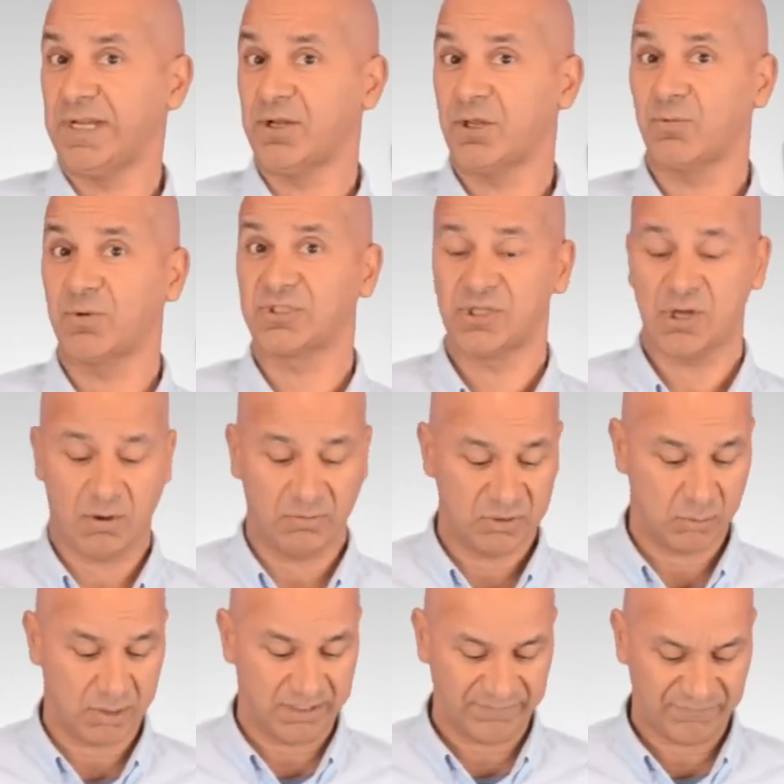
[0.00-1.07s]
In other words, they always
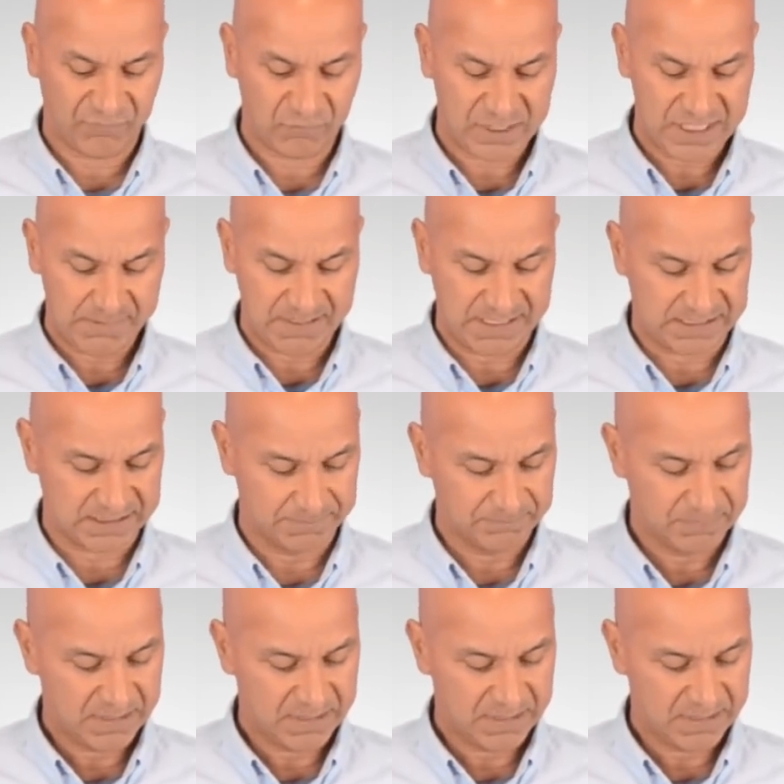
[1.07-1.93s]
want freebies.